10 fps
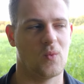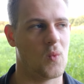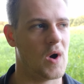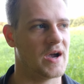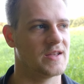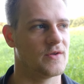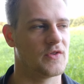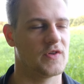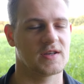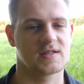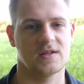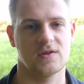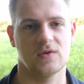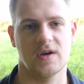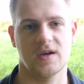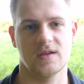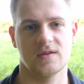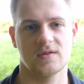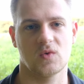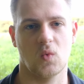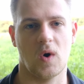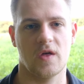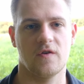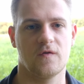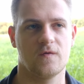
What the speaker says: why I don't think so, and why the